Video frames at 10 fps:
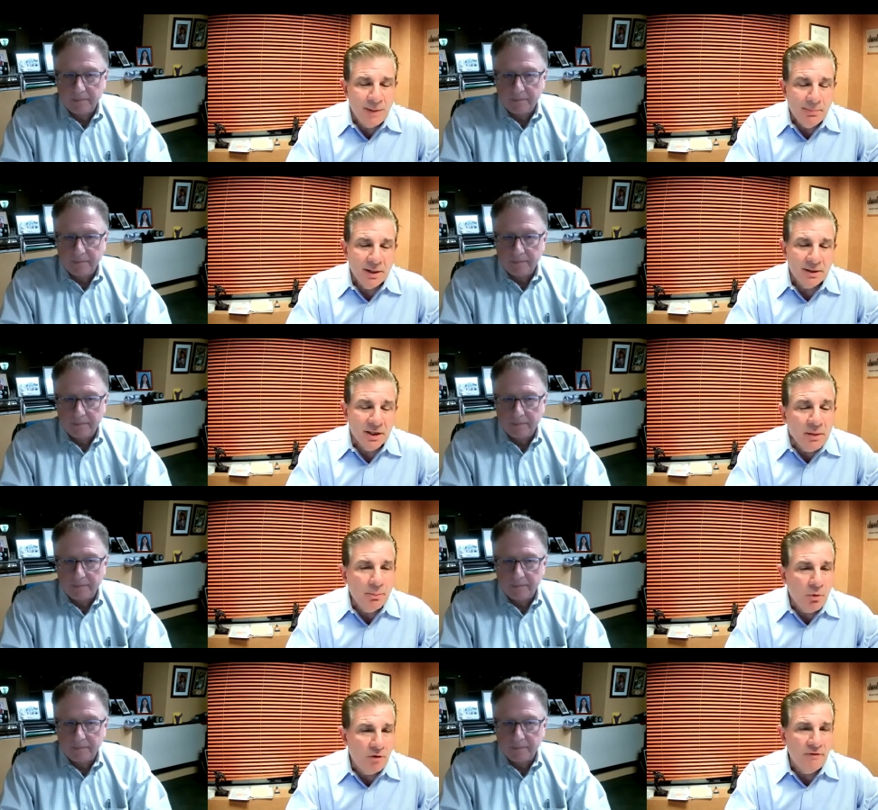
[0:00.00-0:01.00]
Speaker 1: might be a little bit
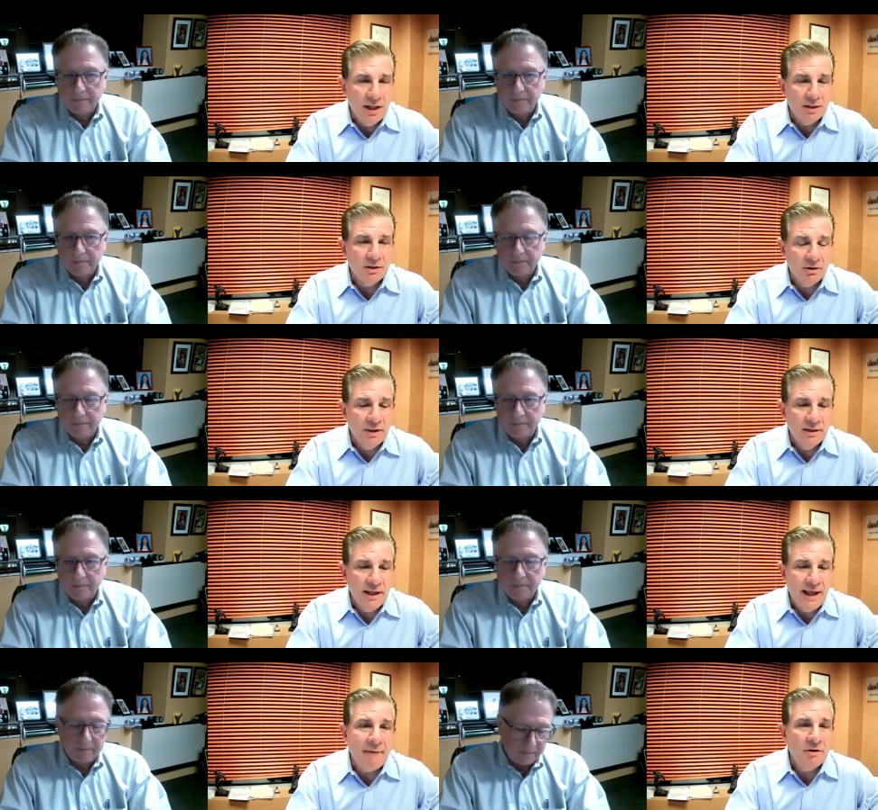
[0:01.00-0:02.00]
more volatile than the
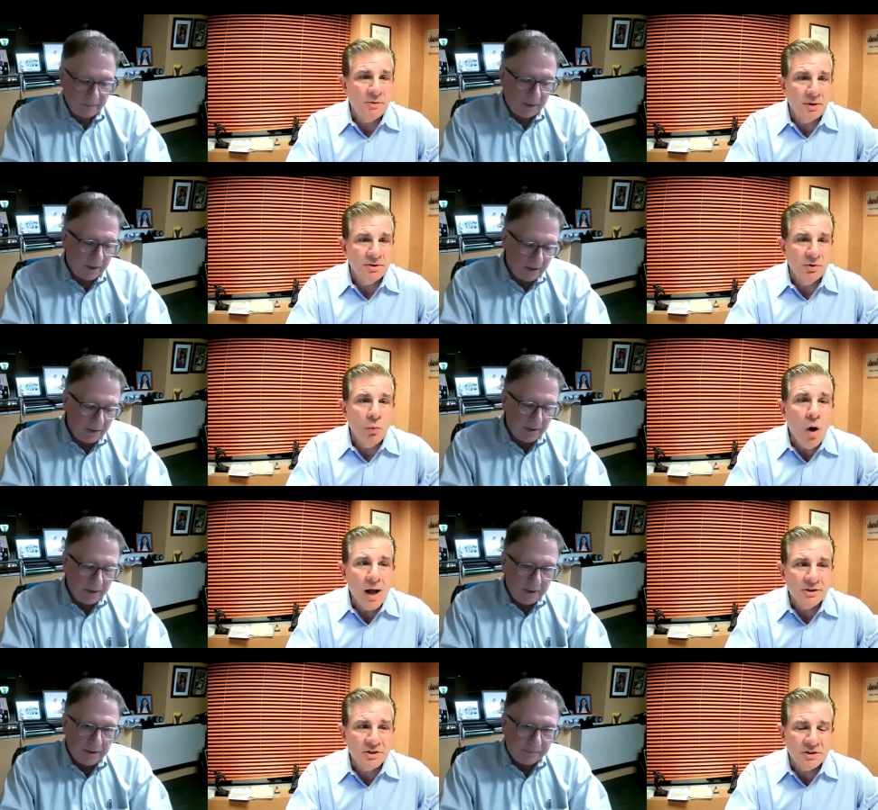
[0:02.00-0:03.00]
average person
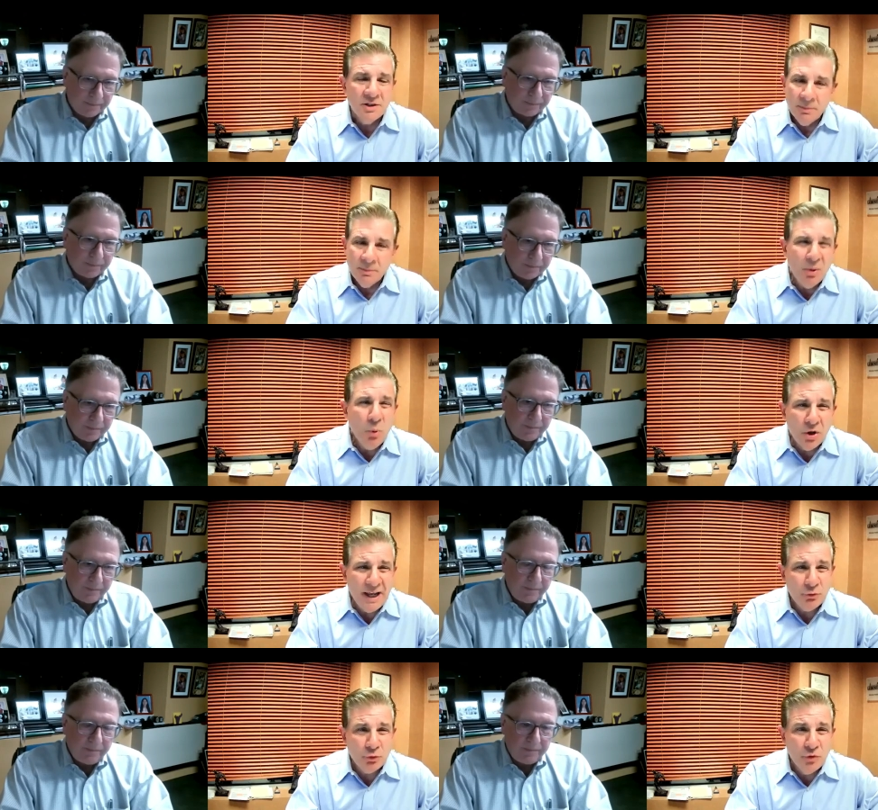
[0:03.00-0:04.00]
wants, but we'll
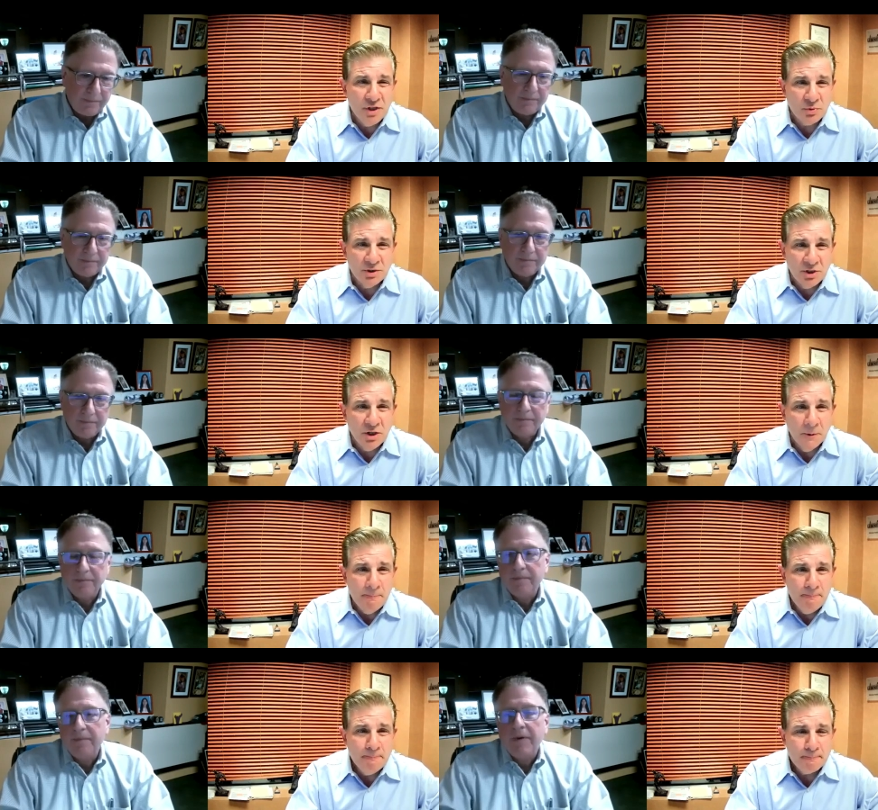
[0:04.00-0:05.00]
get through this one too.
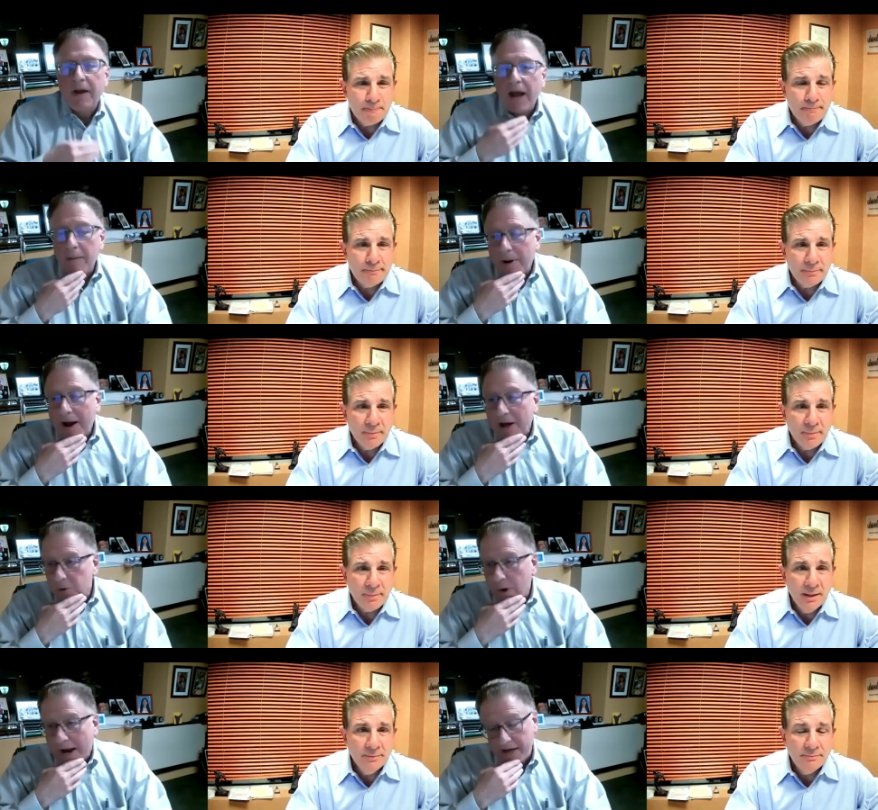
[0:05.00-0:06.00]
And by
Speaker 2: the
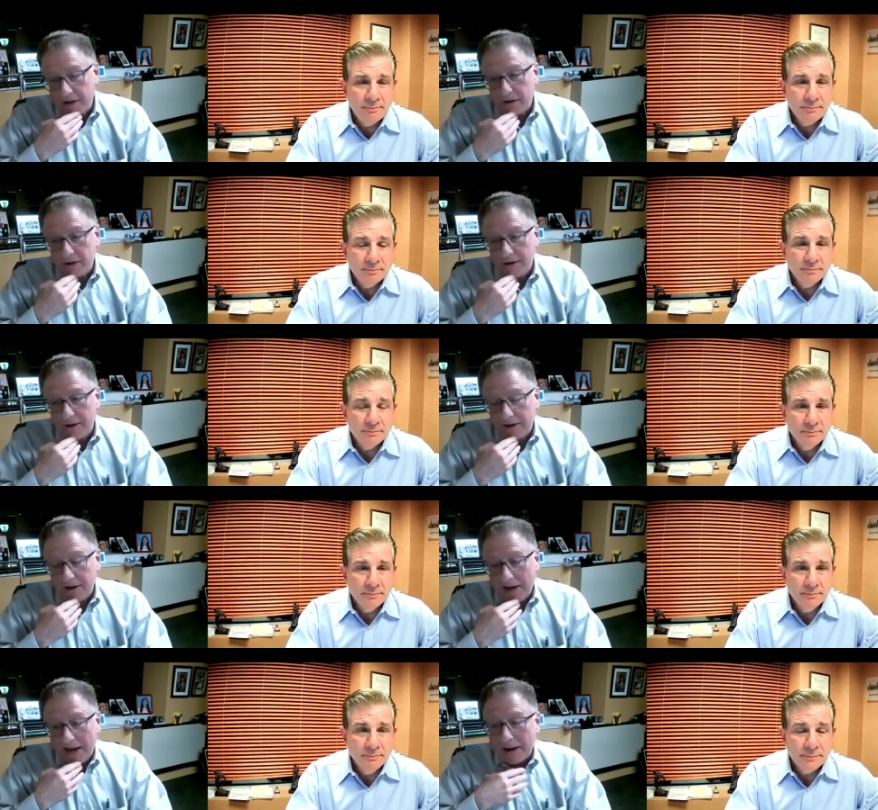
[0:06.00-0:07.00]
way,
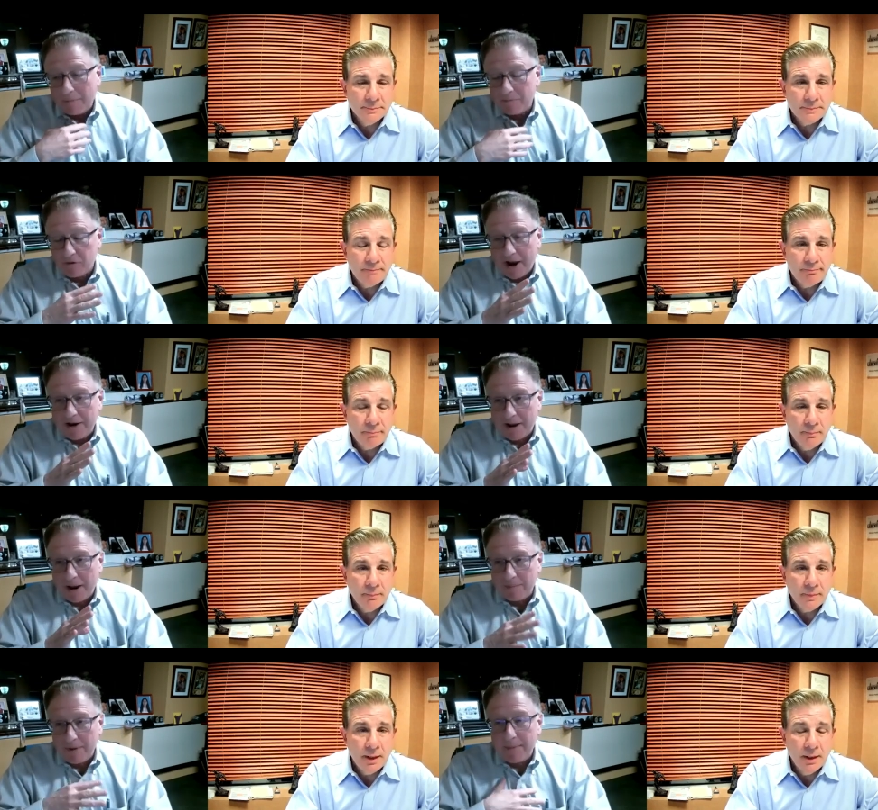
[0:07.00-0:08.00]
and I'm and
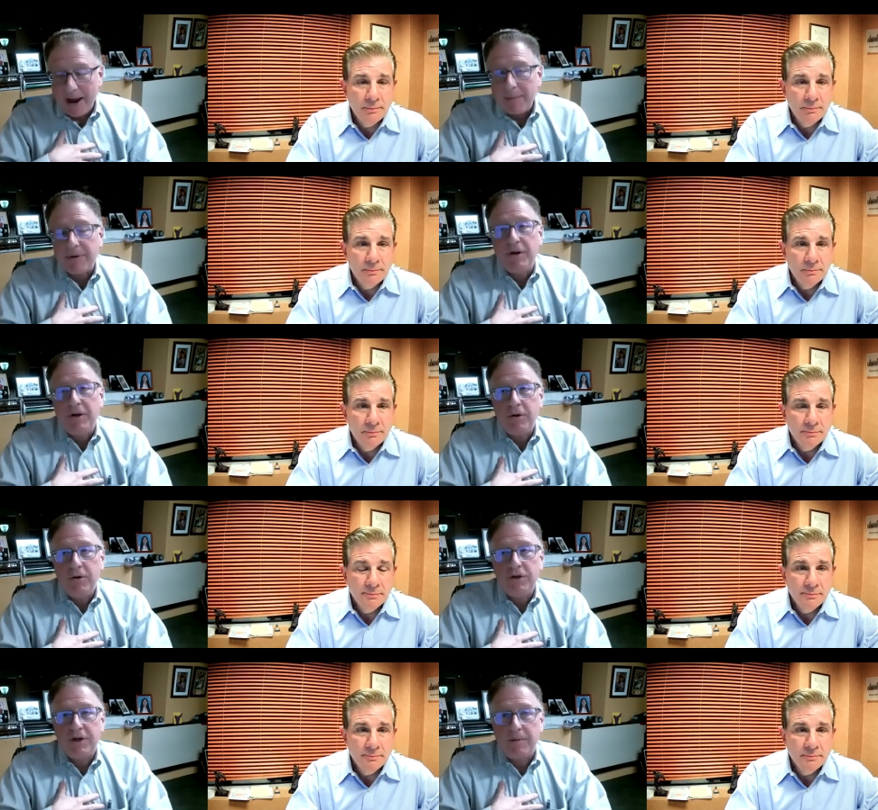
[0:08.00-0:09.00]
I'm I'm happy
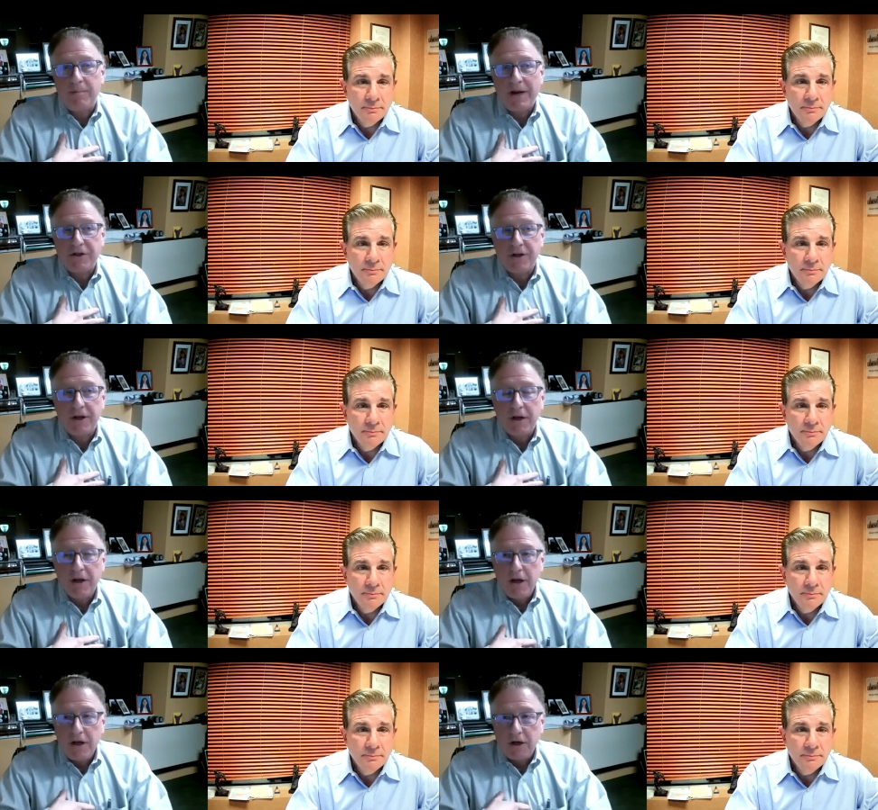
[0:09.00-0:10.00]
you didn't mention it
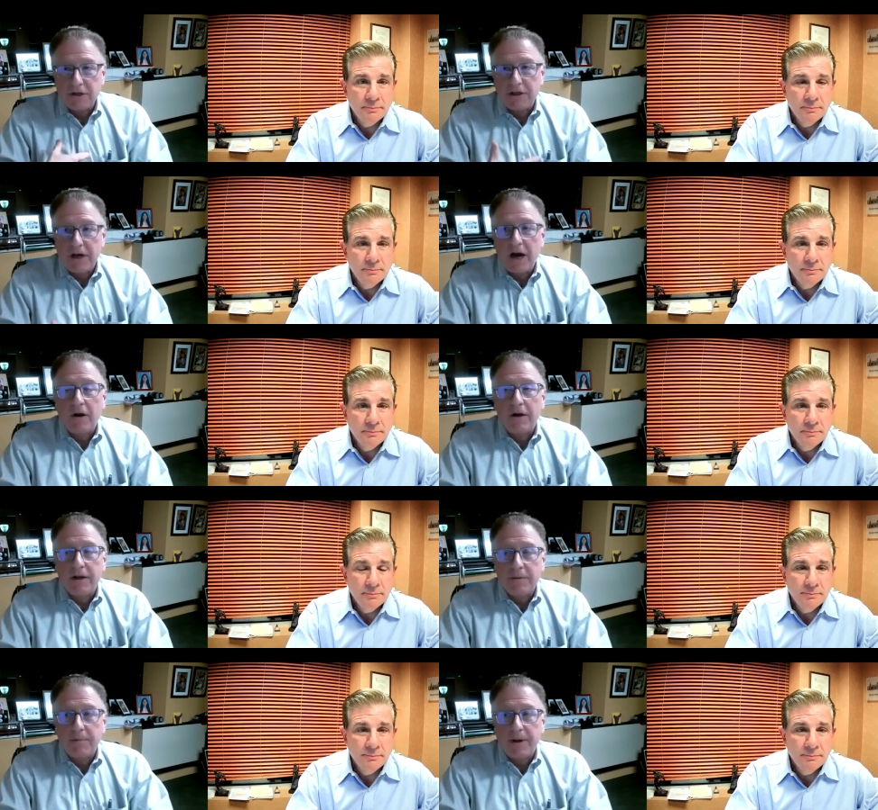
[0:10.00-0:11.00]
because it's not on
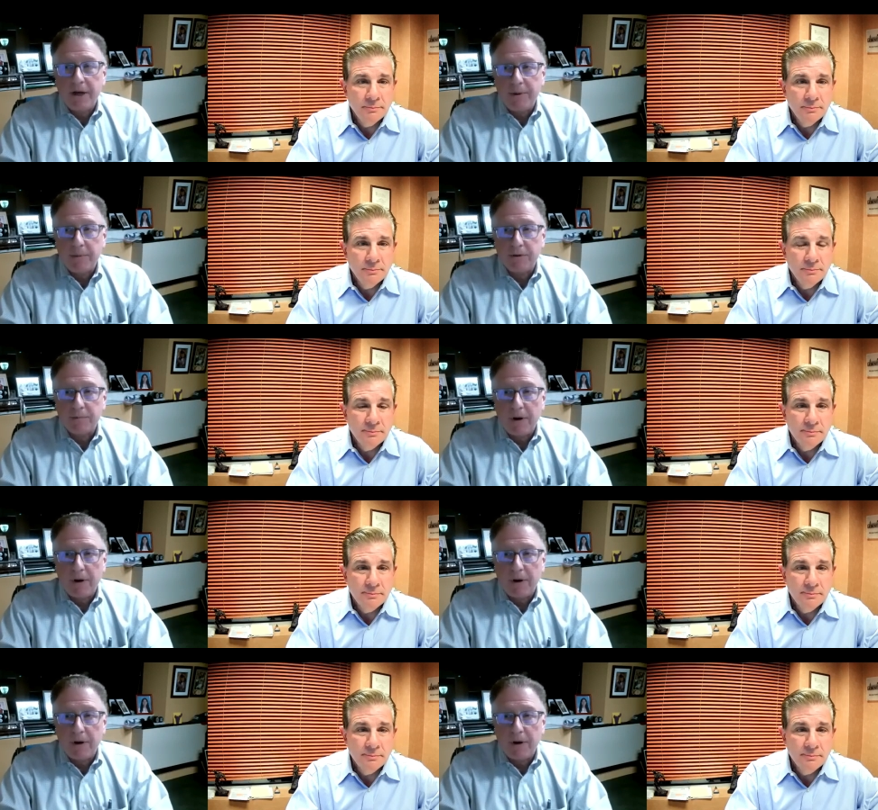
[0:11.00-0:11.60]
as many people's